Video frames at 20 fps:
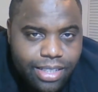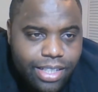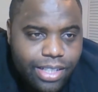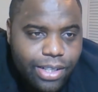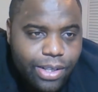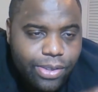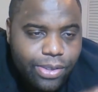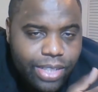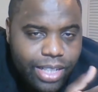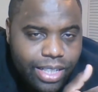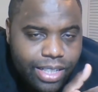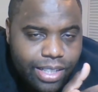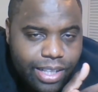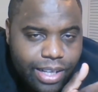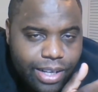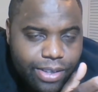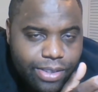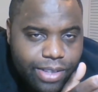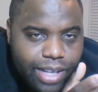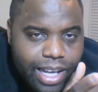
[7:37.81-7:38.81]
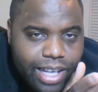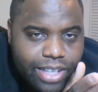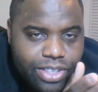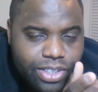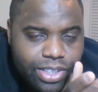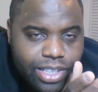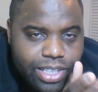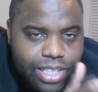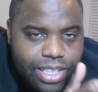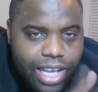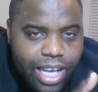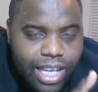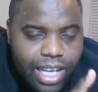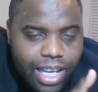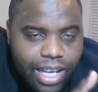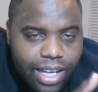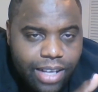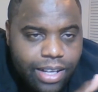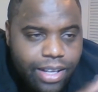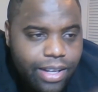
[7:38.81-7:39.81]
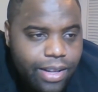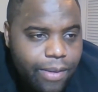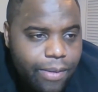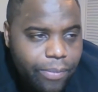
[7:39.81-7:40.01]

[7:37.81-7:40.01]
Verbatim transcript: You know that they're actually taking